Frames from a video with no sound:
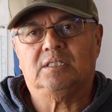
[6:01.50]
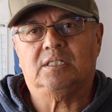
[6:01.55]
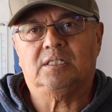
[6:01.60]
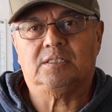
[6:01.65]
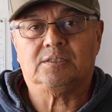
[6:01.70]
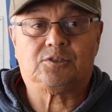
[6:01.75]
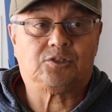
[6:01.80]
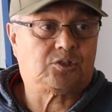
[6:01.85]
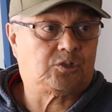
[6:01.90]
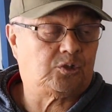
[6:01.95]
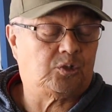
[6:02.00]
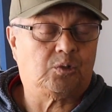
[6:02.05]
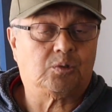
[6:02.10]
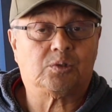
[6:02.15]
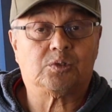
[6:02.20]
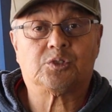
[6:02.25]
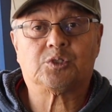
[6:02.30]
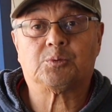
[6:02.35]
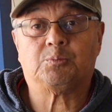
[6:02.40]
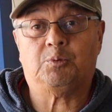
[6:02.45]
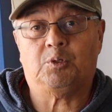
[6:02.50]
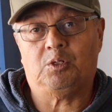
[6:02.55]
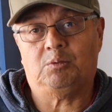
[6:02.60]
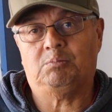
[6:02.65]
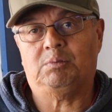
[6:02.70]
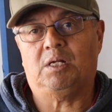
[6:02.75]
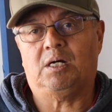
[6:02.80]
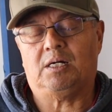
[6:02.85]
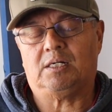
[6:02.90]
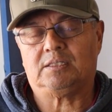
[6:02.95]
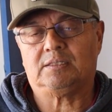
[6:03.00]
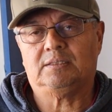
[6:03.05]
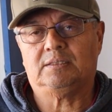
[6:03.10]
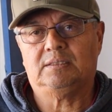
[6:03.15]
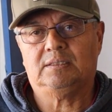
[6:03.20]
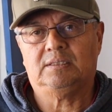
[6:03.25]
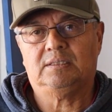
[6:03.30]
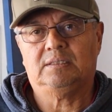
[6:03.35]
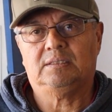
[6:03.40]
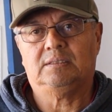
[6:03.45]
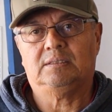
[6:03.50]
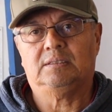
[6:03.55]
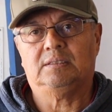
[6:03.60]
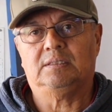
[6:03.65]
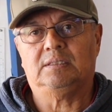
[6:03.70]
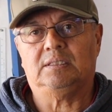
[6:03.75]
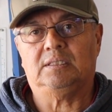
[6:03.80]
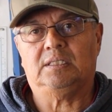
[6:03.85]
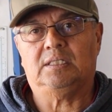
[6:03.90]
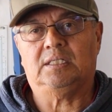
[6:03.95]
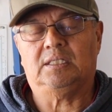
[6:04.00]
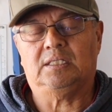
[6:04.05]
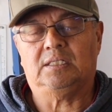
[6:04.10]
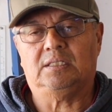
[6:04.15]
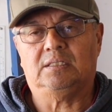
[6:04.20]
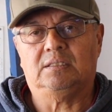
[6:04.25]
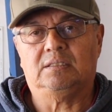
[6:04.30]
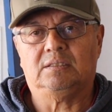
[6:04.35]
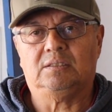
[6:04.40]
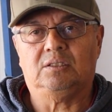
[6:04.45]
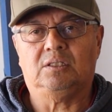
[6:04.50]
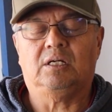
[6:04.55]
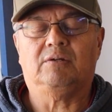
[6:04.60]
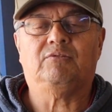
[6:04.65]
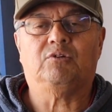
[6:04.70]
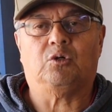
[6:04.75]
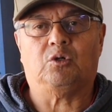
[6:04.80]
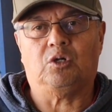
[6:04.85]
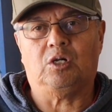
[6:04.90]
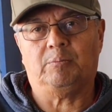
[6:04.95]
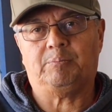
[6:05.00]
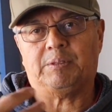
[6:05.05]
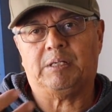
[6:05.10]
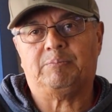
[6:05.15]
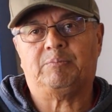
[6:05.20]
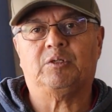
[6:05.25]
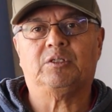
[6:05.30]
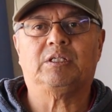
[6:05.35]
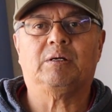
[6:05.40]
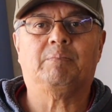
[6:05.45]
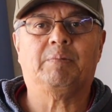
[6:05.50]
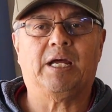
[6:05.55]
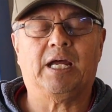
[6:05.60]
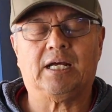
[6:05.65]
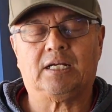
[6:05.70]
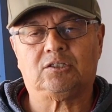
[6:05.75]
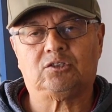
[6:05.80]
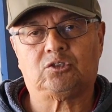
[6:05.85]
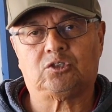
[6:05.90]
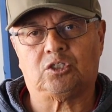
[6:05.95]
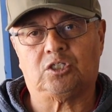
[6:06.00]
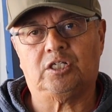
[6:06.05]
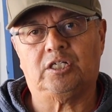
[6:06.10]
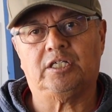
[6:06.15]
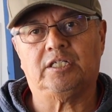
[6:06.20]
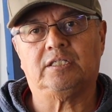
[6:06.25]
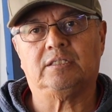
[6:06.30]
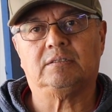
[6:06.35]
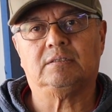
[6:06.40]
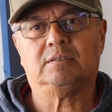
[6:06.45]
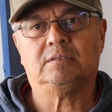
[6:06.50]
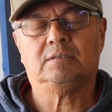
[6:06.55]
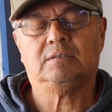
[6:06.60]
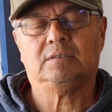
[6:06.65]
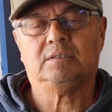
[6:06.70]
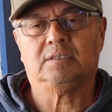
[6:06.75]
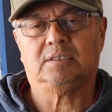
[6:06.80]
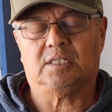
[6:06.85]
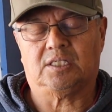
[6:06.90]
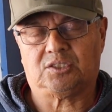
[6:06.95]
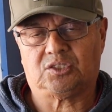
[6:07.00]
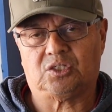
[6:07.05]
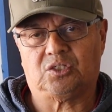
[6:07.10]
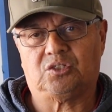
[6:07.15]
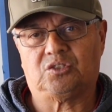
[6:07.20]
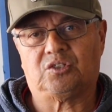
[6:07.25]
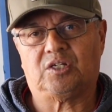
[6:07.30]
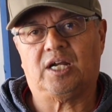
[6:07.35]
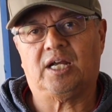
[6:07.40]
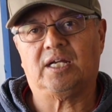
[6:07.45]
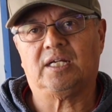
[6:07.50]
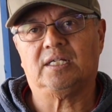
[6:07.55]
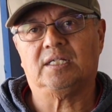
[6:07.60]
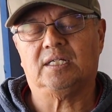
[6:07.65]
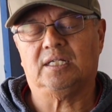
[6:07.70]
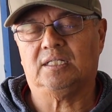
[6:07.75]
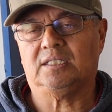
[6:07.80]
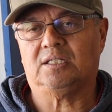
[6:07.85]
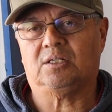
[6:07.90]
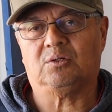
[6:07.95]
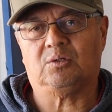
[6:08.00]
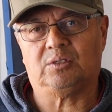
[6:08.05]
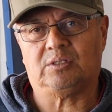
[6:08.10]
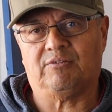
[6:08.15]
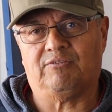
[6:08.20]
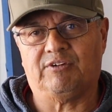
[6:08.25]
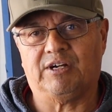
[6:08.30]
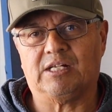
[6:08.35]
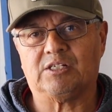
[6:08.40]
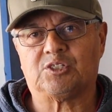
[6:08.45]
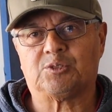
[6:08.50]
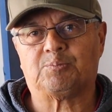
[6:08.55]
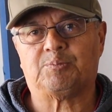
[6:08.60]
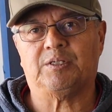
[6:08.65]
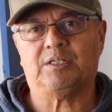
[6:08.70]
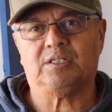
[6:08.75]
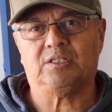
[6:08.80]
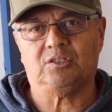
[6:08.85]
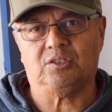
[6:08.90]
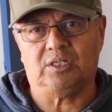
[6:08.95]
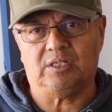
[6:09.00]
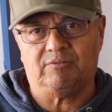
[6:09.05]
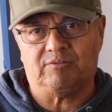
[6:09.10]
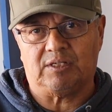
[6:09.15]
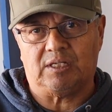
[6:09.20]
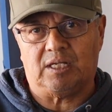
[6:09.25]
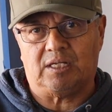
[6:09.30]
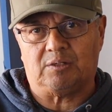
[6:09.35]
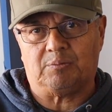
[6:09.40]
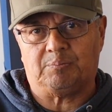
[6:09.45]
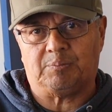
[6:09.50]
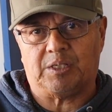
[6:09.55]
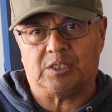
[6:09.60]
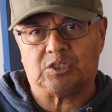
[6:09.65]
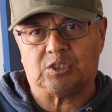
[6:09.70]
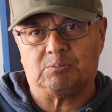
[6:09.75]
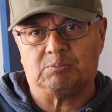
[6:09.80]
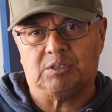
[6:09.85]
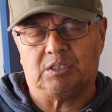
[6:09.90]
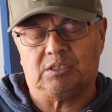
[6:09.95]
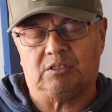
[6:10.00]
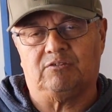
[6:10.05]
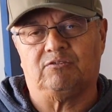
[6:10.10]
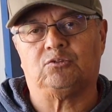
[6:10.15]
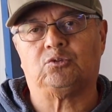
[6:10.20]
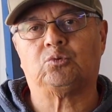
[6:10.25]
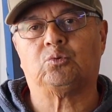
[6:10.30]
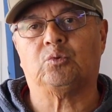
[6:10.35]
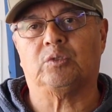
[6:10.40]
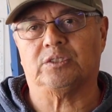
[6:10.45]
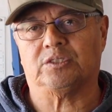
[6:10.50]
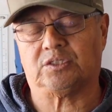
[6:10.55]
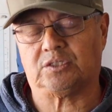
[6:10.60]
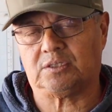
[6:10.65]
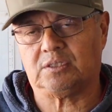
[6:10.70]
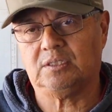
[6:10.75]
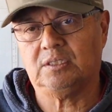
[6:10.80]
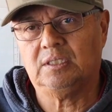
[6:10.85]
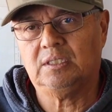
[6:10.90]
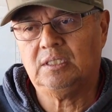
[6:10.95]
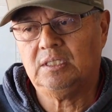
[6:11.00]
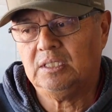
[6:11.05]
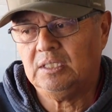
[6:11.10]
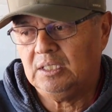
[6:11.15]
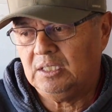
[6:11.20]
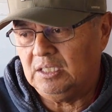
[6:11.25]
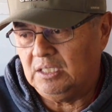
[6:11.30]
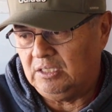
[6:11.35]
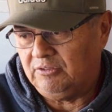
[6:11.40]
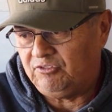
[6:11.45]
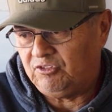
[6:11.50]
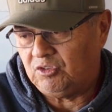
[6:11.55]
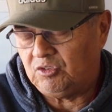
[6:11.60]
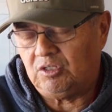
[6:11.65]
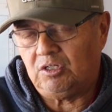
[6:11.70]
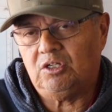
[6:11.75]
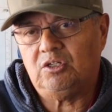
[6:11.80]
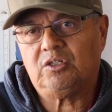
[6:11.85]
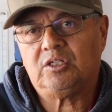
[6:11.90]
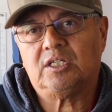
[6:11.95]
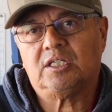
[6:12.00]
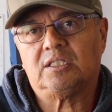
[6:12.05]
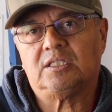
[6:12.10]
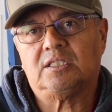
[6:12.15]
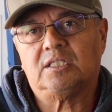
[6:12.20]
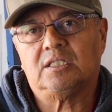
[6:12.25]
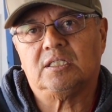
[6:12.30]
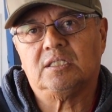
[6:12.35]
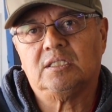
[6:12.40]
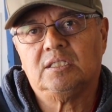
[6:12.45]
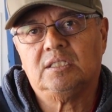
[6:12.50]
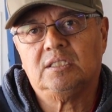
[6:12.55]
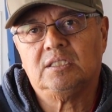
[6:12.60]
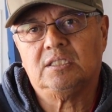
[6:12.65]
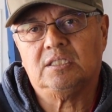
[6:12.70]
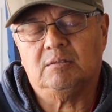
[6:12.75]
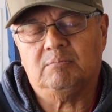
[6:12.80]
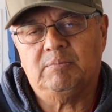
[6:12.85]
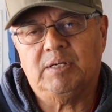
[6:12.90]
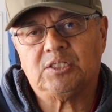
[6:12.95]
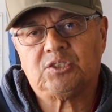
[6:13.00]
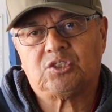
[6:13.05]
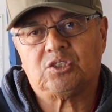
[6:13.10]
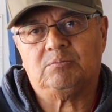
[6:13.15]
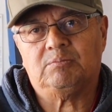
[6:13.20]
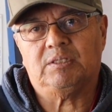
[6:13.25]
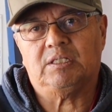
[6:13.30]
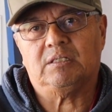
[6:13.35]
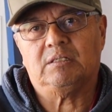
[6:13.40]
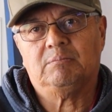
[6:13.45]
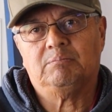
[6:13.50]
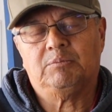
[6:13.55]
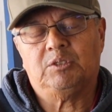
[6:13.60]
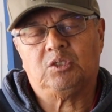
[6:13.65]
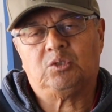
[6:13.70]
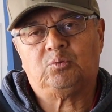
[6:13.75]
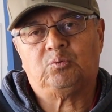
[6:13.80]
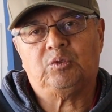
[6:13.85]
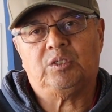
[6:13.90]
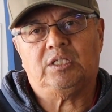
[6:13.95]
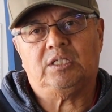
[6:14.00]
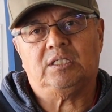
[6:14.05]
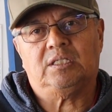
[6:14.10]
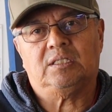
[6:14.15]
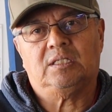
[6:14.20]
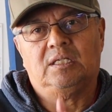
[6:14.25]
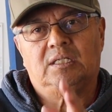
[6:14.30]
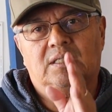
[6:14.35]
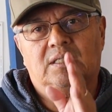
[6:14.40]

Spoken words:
a stroke or small block. And you have the oil pump on the back turning, that's a drag, and then all the valve spring, you have a lot of possibility of twist. And if you really look at the measurement between